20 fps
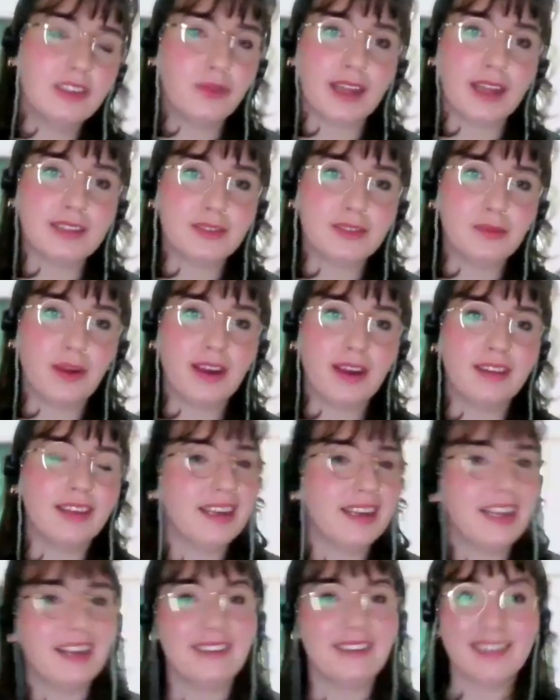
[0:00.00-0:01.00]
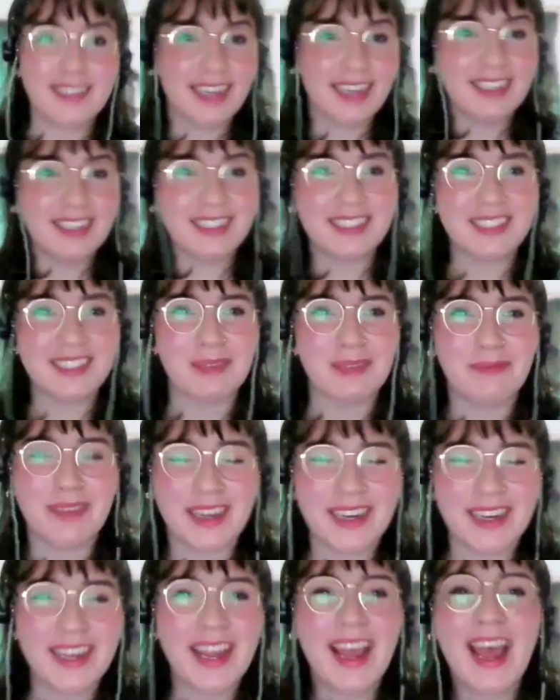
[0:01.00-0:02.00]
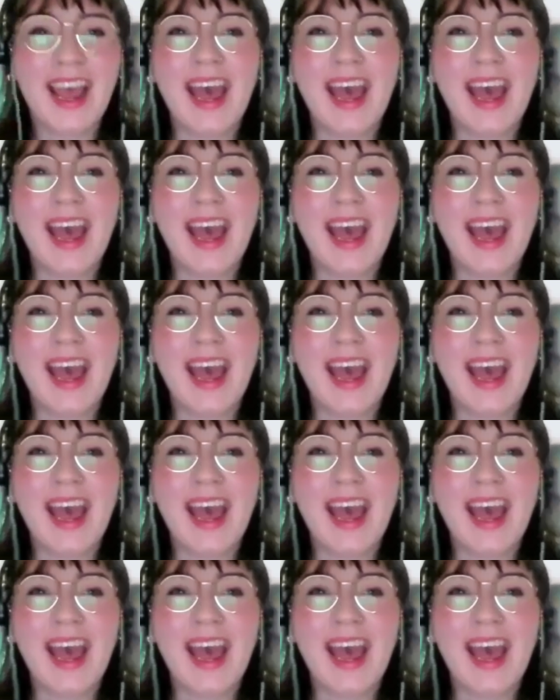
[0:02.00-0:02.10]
So that's where the inherent tensions come in.